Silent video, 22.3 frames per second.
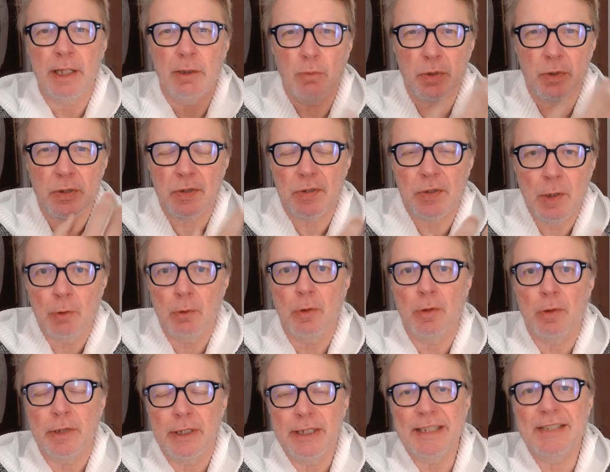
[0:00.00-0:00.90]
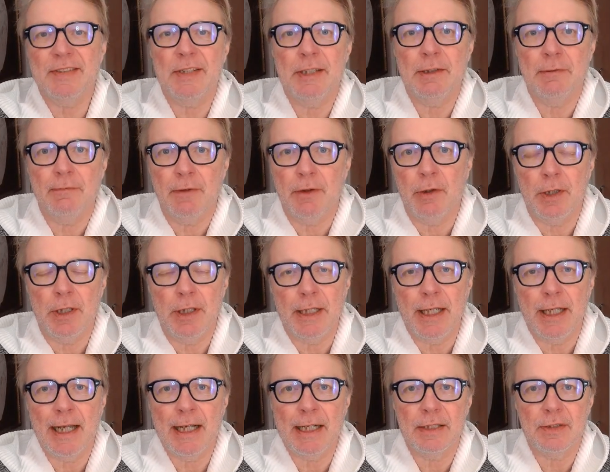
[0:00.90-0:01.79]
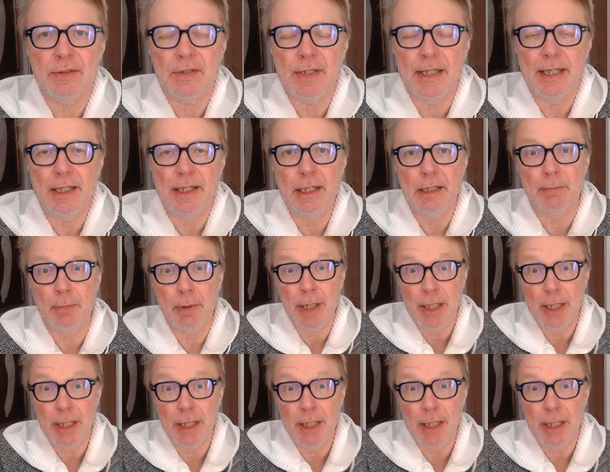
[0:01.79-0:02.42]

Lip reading: it was so easy for the hackers to get in.